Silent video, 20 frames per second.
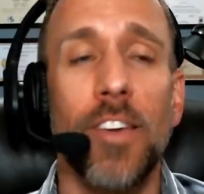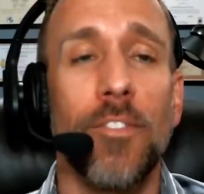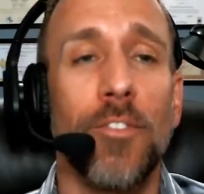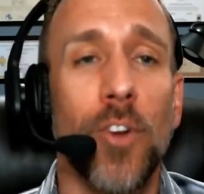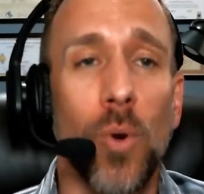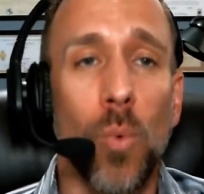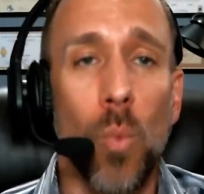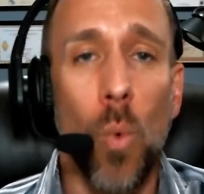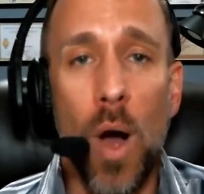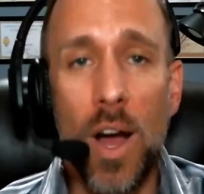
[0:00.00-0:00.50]

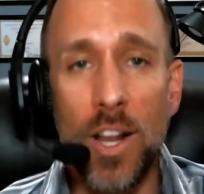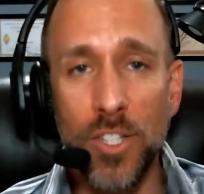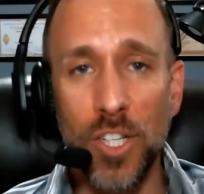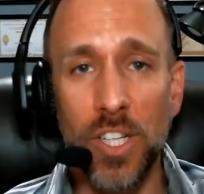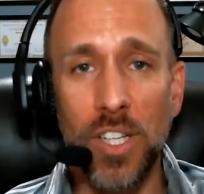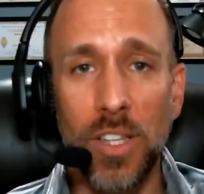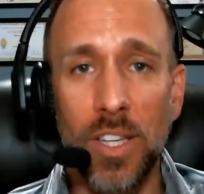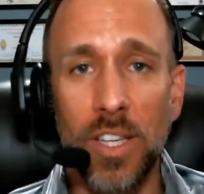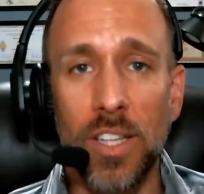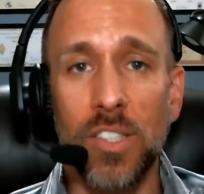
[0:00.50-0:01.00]
If you're
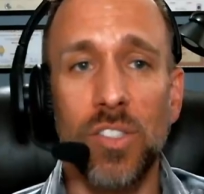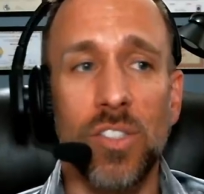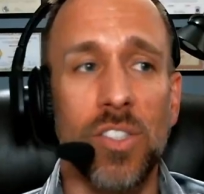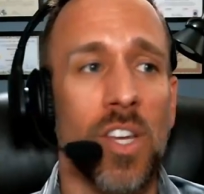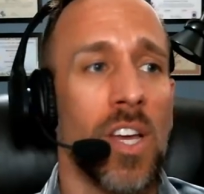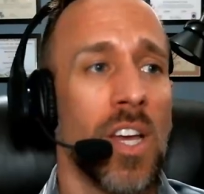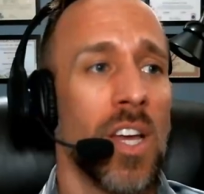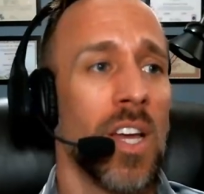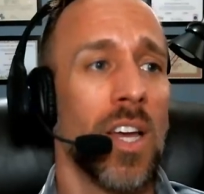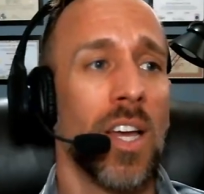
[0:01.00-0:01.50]
watching
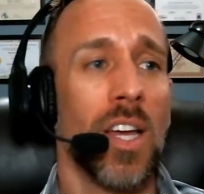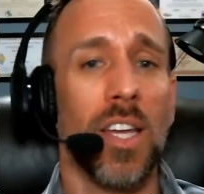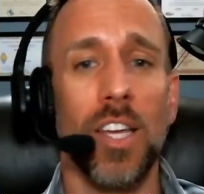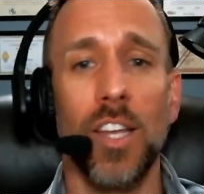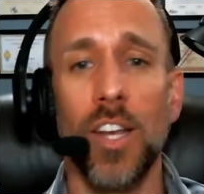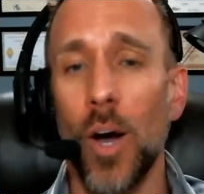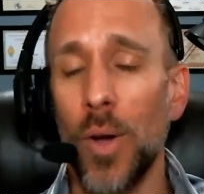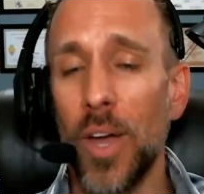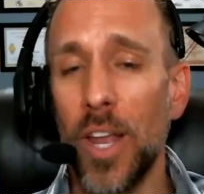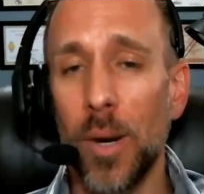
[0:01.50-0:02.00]
this,
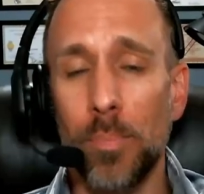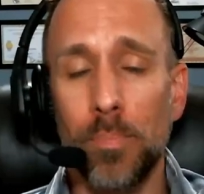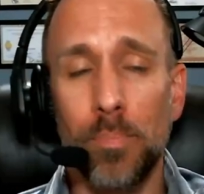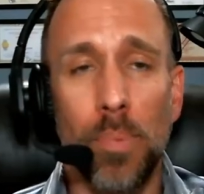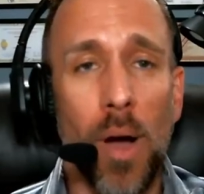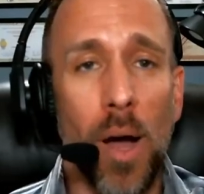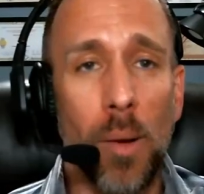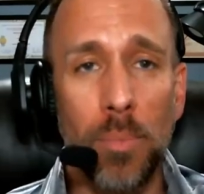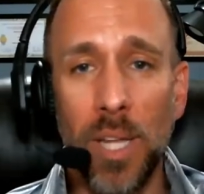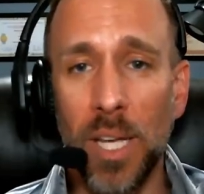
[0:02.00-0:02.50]
in a
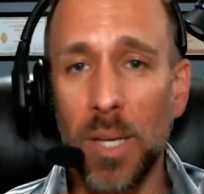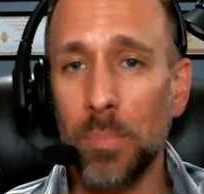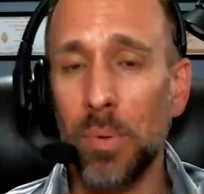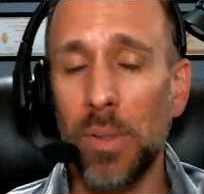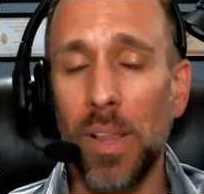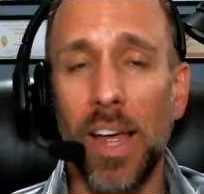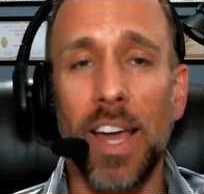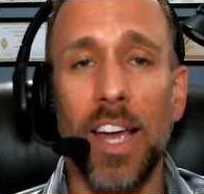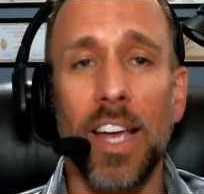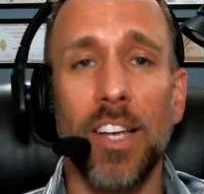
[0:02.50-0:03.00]

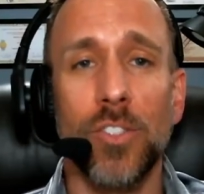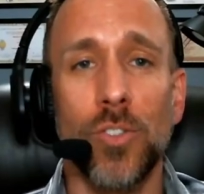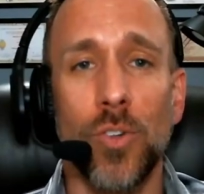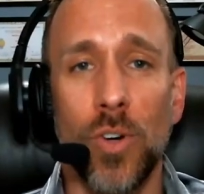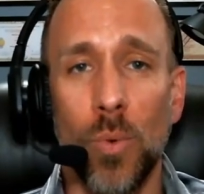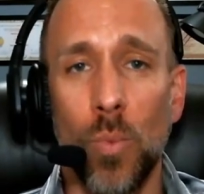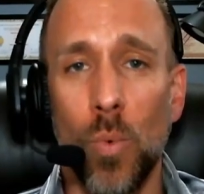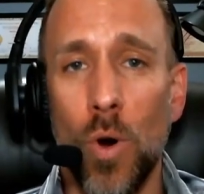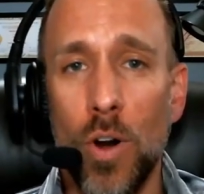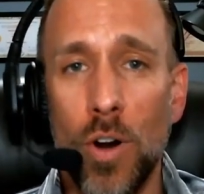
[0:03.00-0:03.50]
public
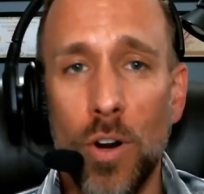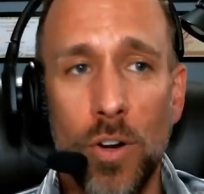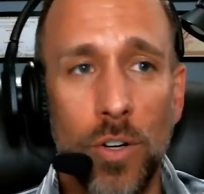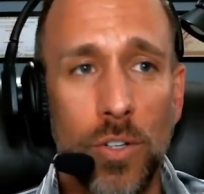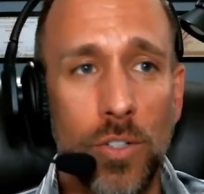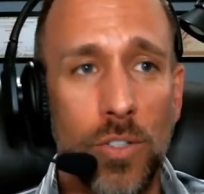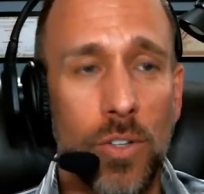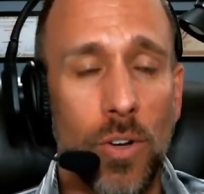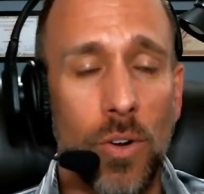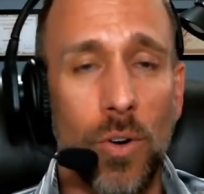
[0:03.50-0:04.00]
place or at
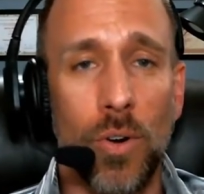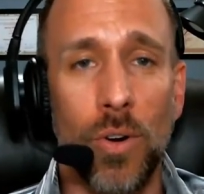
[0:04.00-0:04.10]
work or